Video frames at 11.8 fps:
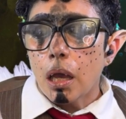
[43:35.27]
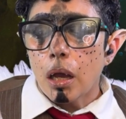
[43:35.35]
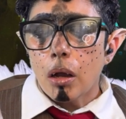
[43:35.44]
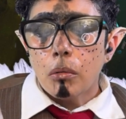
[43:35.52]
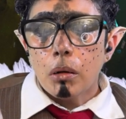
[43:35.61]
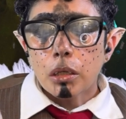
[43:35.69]

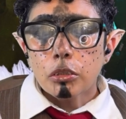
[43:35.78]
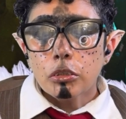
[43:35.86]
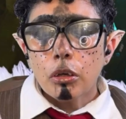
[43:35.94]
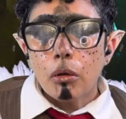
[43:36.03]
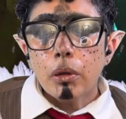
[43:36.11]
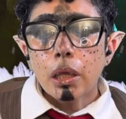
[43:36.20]
while
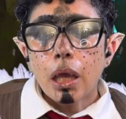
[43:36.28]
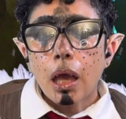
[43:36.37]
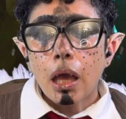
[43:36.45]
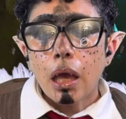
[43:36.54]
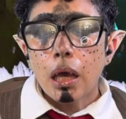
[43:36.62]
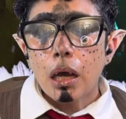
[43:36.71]
showing
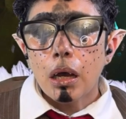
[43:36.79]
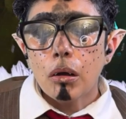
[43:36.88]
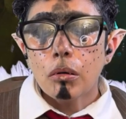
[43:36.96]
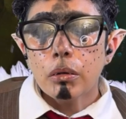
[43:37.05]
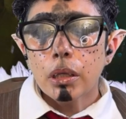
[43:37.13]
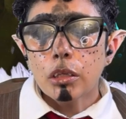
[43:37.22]
how
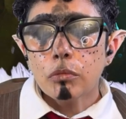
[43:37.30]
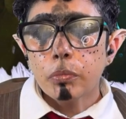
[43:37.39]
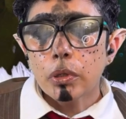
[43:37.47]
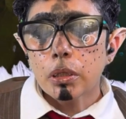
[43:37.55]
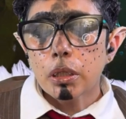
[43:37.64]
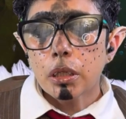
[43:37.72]
his
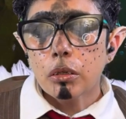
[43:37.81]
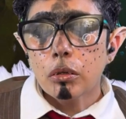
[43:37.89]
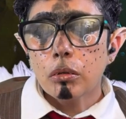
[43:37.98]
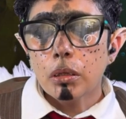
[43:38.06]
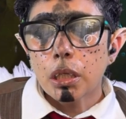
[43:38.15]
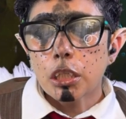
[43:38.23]

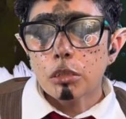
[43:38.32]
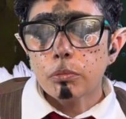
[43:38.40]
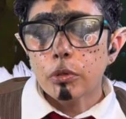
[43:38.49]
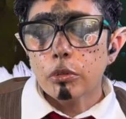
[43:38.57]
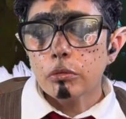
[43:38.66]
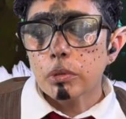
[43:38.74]
political and
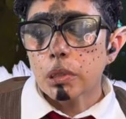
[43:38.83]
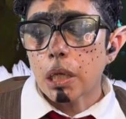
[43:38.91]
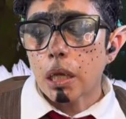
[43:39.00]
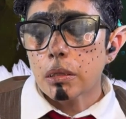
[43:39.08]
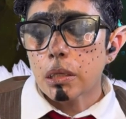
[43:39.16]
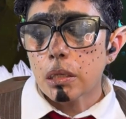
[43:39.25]
spiritual
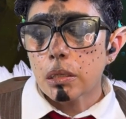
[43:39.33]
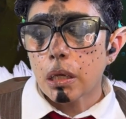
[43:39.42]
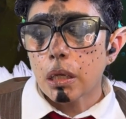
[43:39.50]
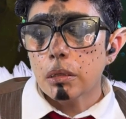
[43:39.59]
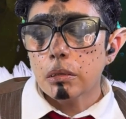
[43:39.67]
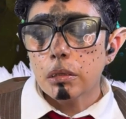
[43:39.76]
stance has a
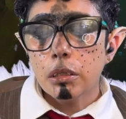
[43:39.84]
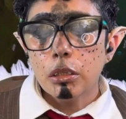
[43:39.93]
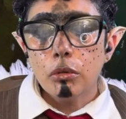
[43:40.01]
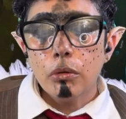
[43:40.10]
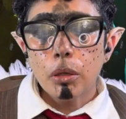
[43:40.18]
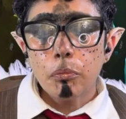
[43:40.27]

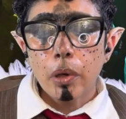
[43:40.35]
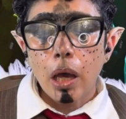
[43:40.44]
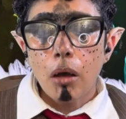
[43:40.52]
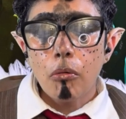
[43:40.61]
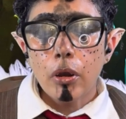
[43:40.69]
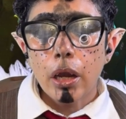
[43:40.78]
continuing
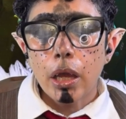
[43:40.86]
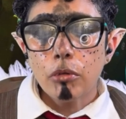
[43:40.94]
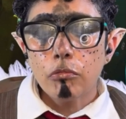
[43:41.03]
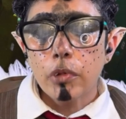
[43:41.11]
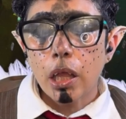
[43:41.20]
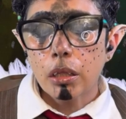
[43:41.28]
power
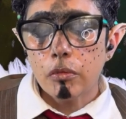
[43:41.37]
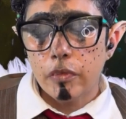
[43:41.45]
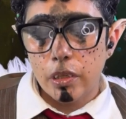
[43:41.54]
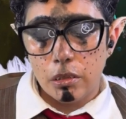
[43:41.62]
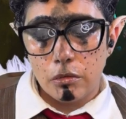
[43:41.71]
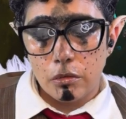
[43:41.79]
and
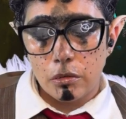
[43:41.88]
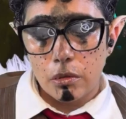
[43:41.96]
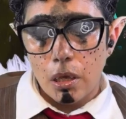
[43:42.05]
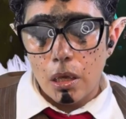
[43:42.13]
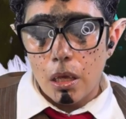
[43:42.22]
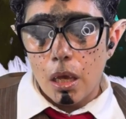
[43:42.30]
relevance.
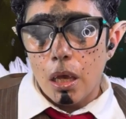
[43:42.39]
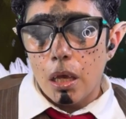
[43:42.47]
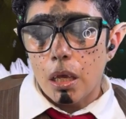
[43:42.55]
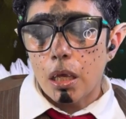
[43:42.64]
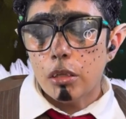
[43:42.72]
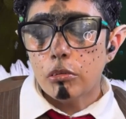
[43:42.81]

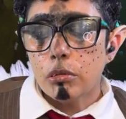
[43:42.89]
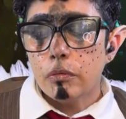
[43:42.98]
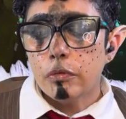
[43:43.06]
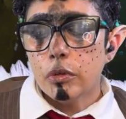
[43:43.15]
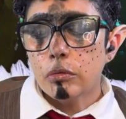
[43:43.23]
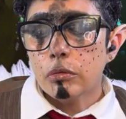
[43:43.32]

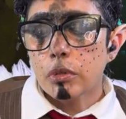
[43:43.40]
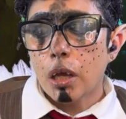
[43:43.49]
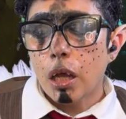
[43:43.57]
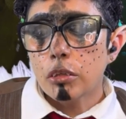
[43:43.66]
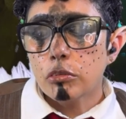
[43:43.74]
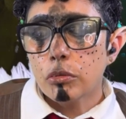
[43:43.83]
Interviews,
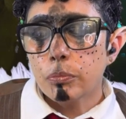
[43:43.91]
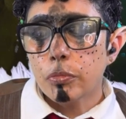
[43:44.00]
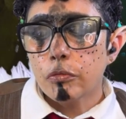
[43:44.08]
concert